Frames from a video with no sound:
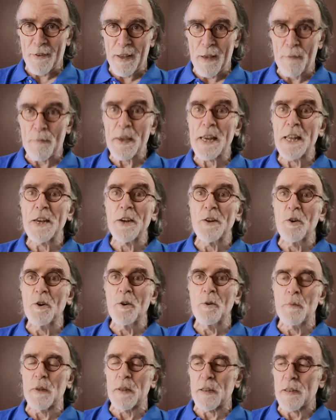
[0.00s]
I mean,
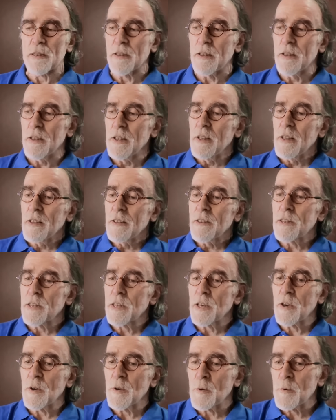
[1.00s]
enormous.
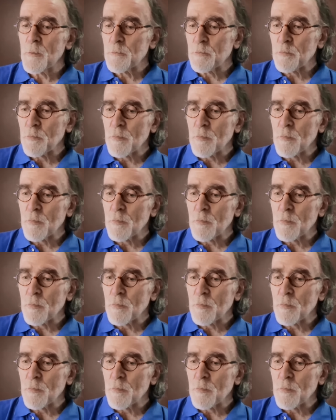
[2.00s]
So,